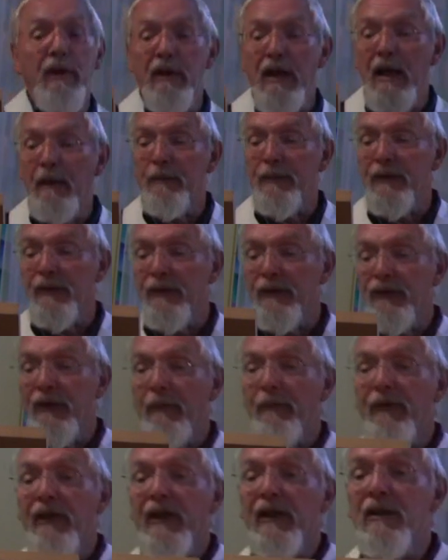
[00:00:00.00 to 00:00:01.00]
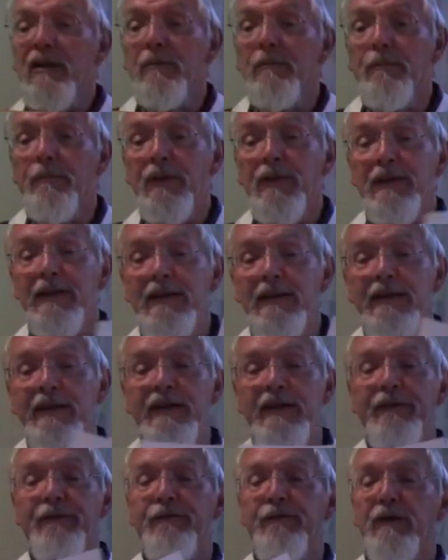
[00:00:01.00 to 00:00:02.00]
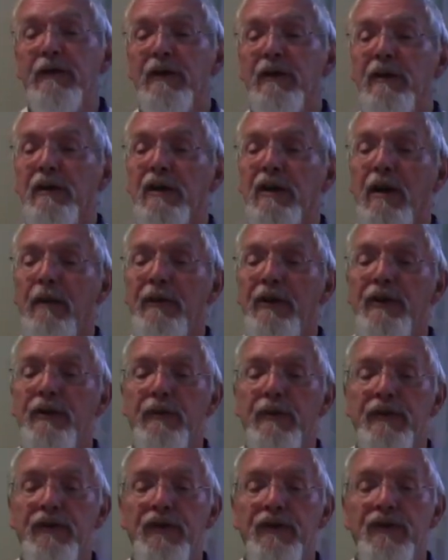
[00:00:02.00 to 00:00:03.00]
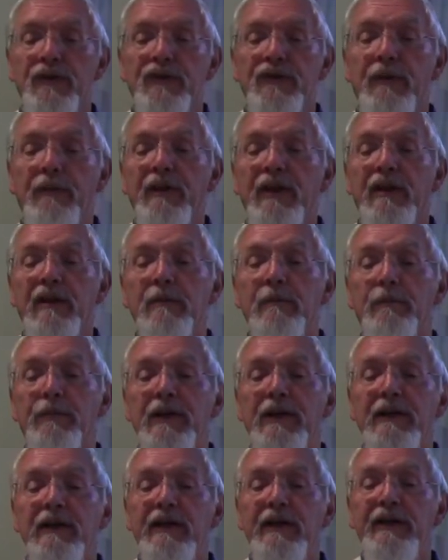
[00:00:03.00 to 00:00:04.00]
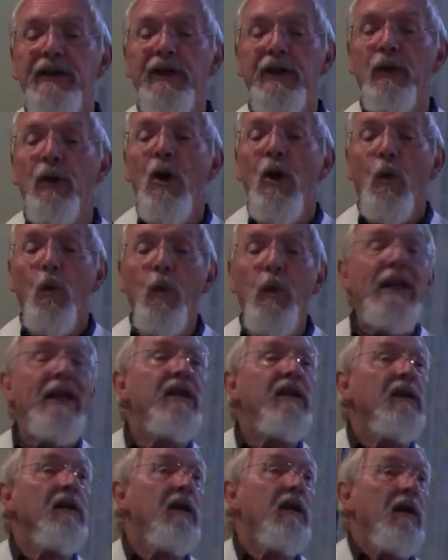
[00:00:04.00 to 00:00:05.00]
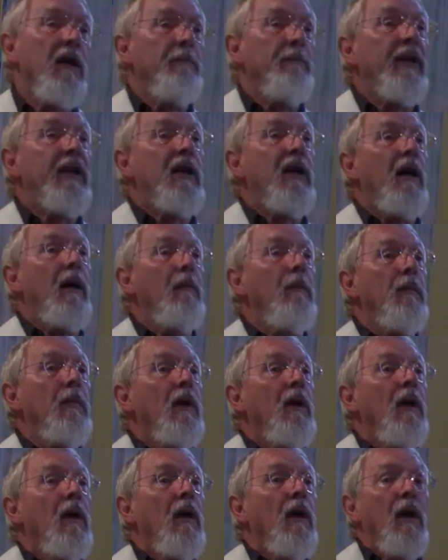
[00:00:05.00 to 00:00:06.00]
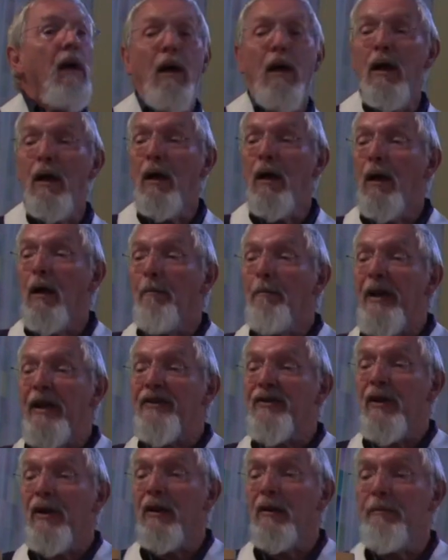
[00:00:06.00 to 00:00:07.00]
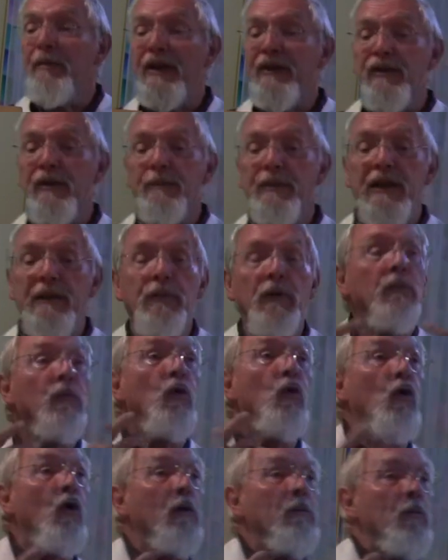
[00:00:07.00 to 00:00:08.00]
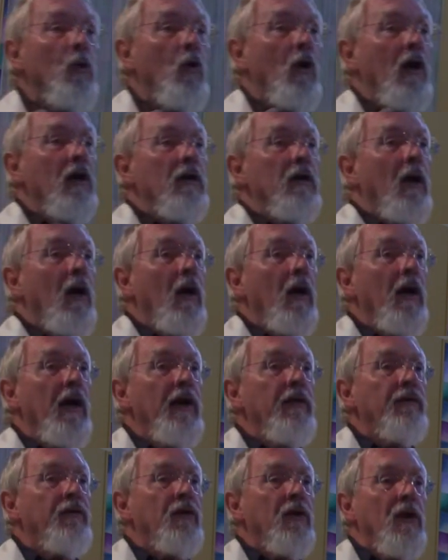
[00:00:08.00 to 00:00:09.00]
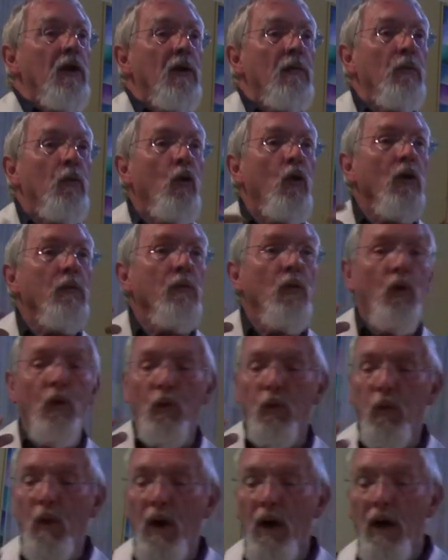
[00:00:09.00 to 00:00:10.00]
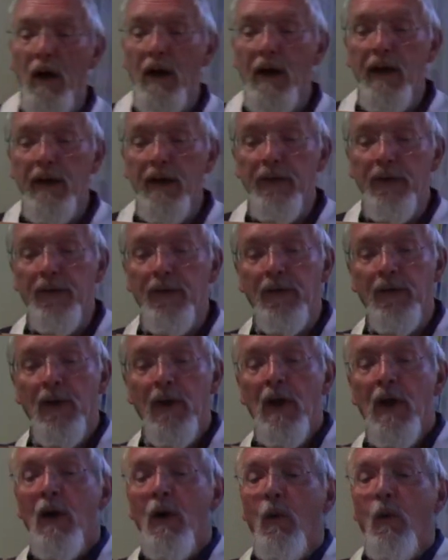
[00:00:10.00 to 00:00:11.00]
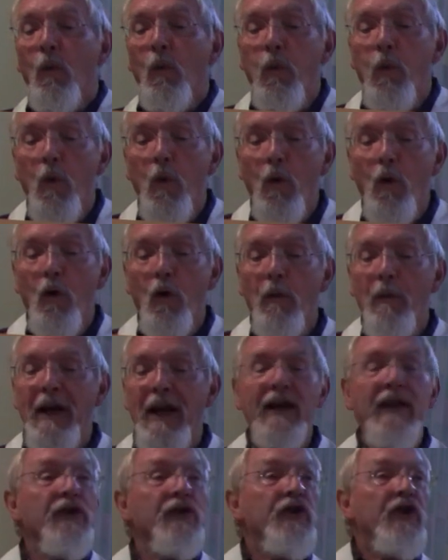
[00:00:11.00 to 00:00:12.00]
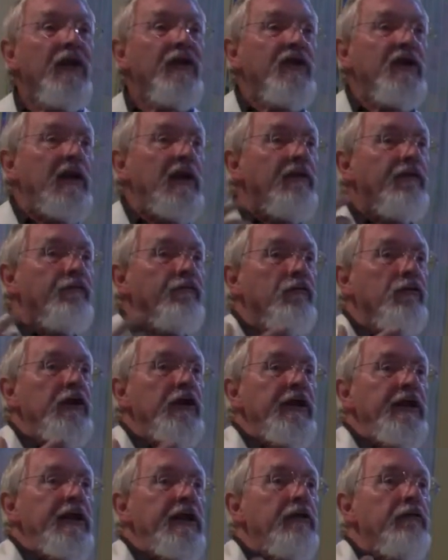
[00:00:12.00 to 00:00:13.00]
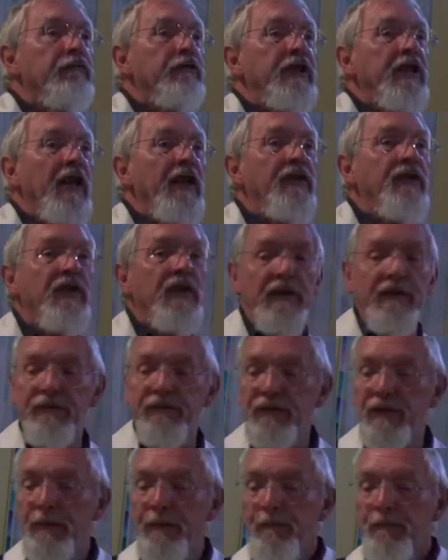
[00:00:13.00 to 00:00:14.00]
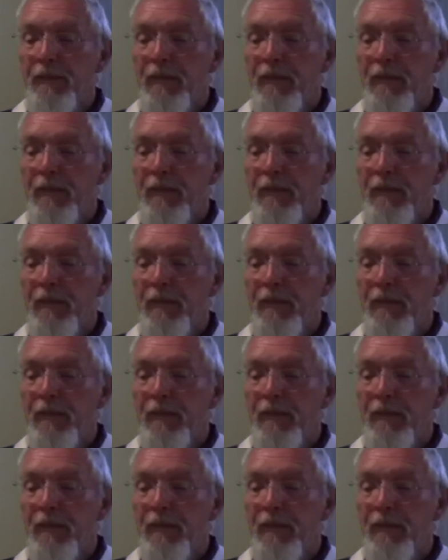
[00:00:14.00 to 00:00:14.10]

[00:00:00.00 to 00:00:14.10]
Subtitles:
can happen. Something completely different can come into existence, something completely new. We can become better and better people, more and more alive, more and more wise, warm, energetic, free, creative.